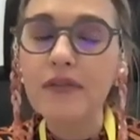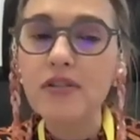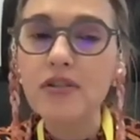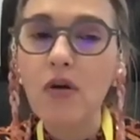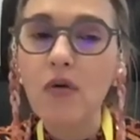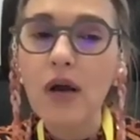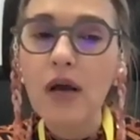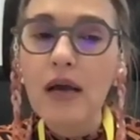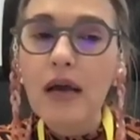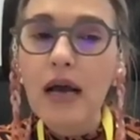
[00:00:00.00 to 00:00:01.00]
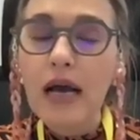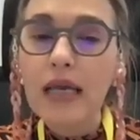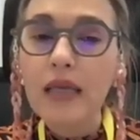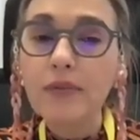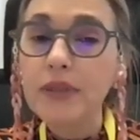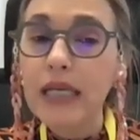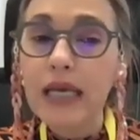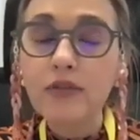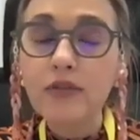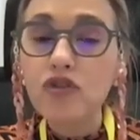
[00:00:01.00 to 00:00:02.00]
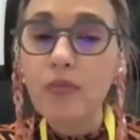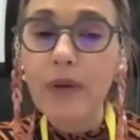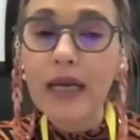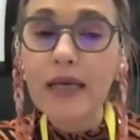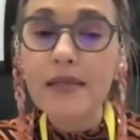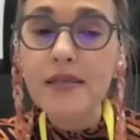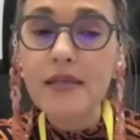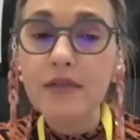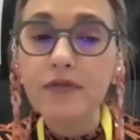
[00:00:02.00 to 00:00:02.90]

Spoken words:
So I would like to summarize